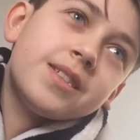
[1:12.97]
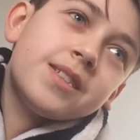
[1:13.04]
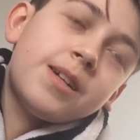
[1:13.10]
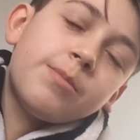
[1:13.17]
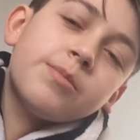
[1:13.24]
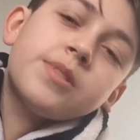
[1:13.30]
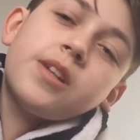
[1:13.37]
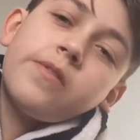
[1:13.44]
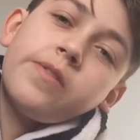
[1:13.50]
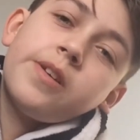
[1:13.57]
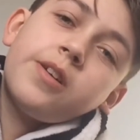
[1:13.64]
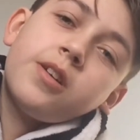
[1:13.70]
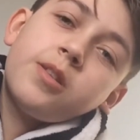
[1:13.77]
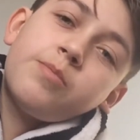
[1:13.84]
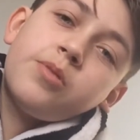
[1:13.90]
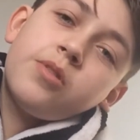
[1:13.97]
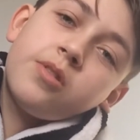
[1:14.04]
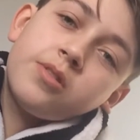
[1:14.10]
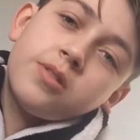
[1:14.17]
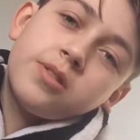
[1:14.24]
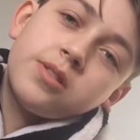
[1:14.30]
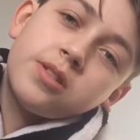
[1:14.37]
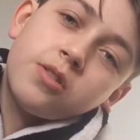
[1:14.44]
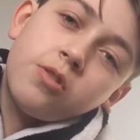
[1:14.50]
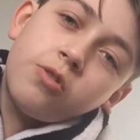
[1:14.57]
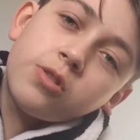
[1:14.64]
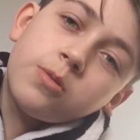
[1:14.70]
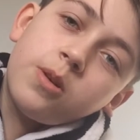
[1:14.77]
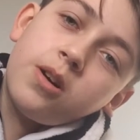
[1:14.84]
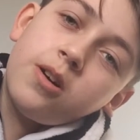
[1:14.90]
I'm definitely going to put
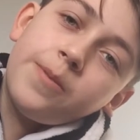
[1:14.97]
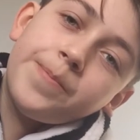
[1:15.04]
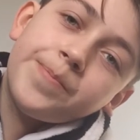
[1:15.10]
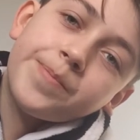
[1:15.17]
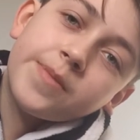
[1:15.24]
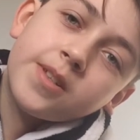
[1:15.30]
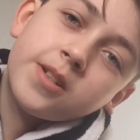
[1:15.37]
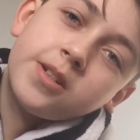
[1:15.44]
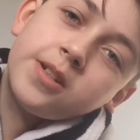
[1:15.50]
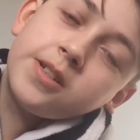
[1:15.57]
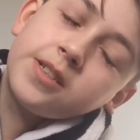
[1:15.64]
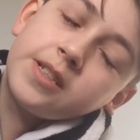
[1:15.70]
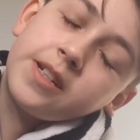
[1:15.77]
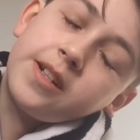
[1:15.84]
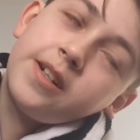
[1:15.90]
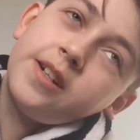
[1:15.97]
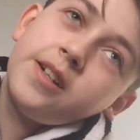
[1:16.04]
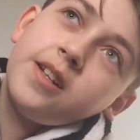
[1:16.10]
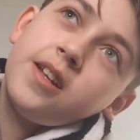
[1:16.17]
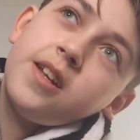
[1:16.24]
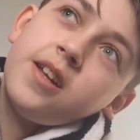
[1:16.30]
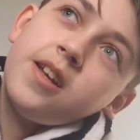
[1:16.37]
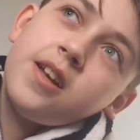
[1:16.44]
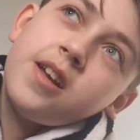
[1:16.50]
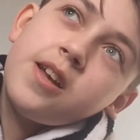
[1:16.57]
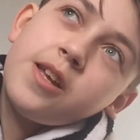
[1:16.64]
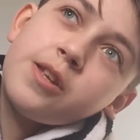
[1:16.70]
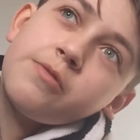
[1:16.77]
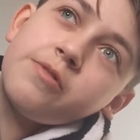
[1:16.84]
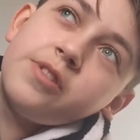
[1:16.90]
Courtois, because, you know,
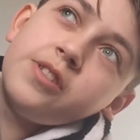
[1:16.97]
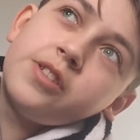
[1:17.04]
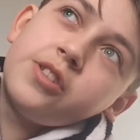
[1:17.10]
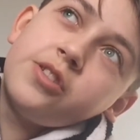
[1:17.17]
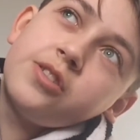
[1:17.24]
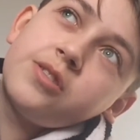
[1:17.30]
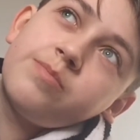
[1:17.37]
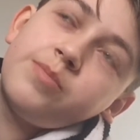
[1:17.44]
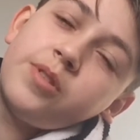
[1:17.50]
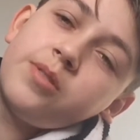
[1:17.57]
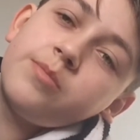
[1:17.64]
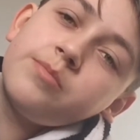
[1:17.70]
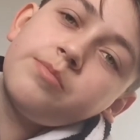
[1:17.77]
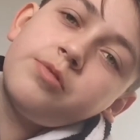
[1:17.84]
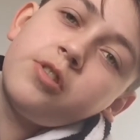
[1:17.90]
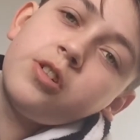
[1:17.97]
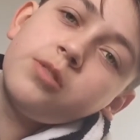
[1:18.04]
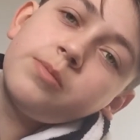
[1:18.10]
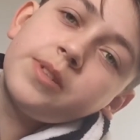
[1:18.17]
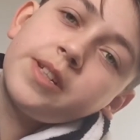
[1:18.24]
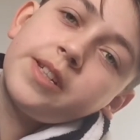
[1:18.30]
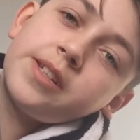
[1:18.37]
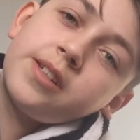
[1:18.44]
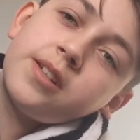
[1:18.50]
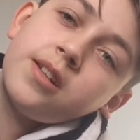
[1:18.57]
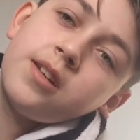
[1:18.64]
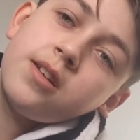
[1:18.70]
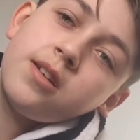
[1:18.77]
he's really good. But probably